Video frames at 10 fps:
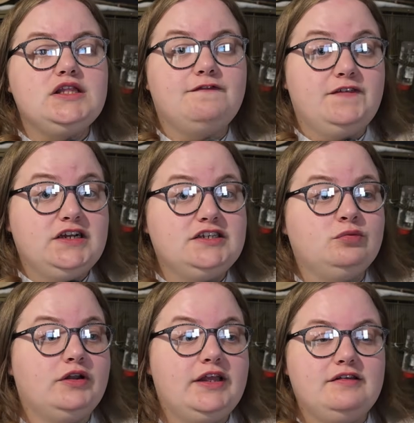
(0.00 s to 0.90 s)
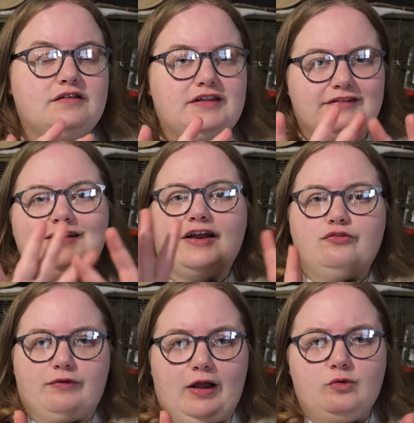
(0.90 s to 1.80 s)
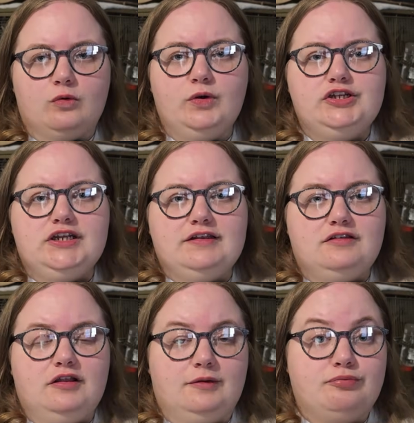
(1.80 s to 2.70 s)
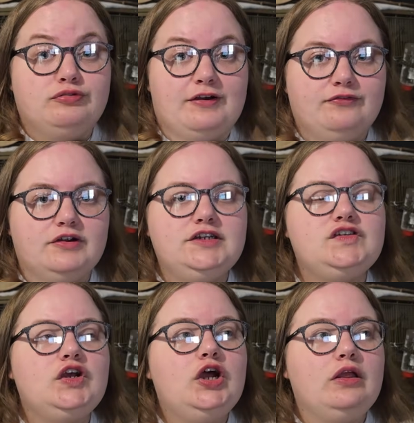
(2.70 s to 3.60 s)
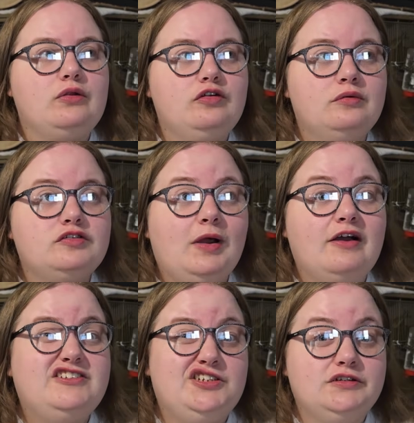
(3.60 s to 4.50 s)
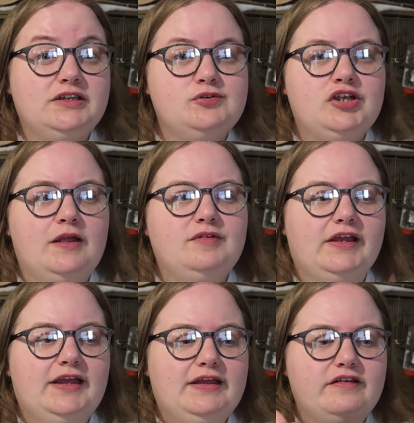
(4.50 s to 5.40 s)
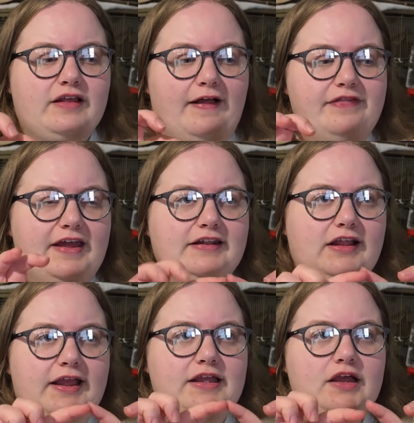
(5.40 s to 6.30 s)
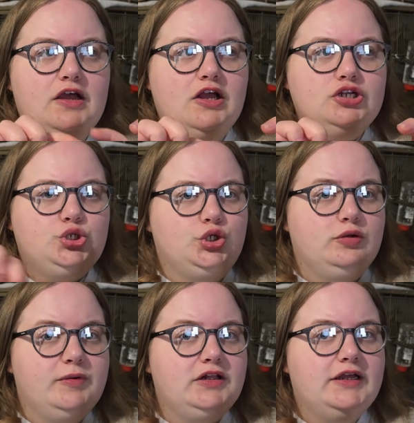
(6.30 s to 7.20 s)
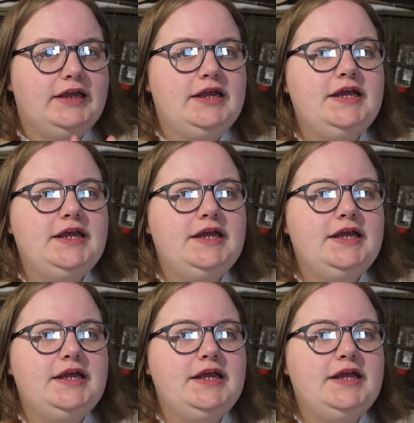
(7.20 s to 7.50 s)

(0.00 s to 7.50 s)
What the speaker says: The first one is this nice round one, which is the preference. You do also have tulip-shaped ears and then like tubular